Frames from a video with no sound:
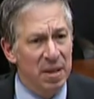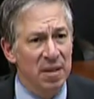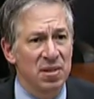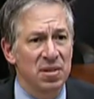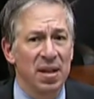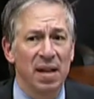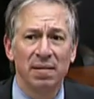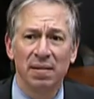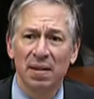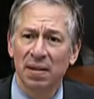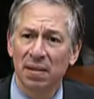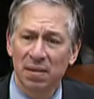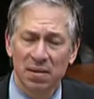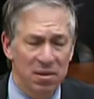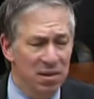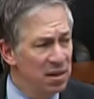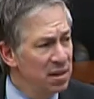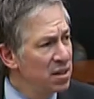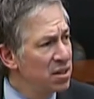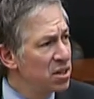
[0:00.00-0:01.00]
The
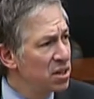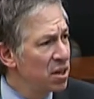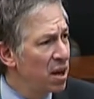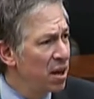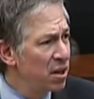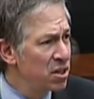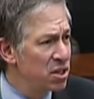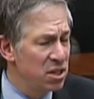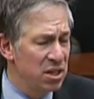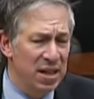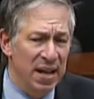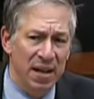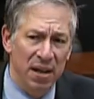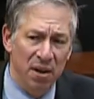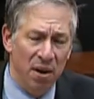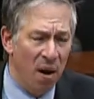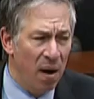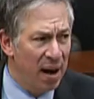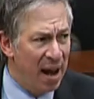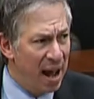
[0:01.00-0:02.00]
sentencing judge did
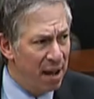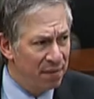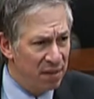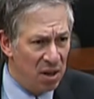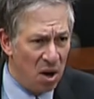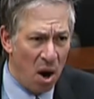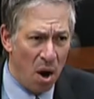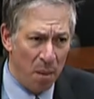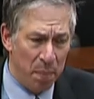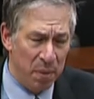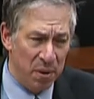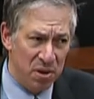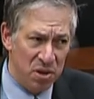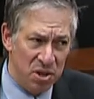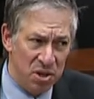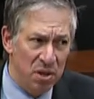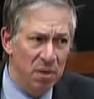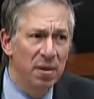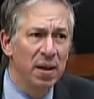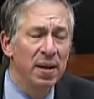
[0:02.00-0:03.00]
not have the
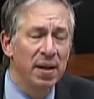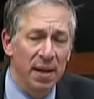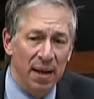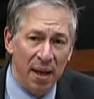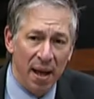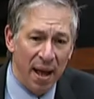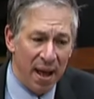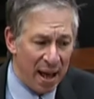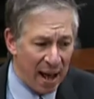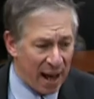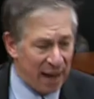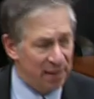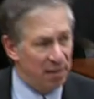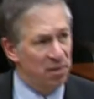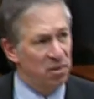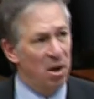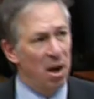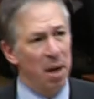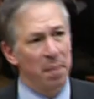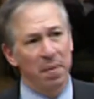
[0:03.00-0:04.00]
opportunity at the
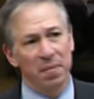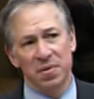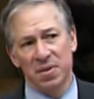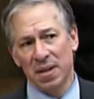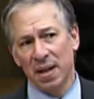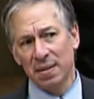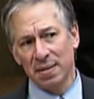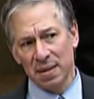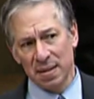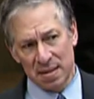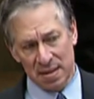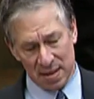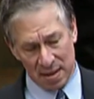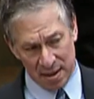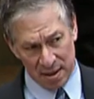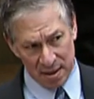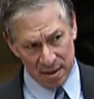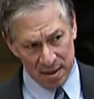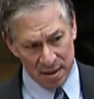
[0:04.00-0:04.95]
time of sentencing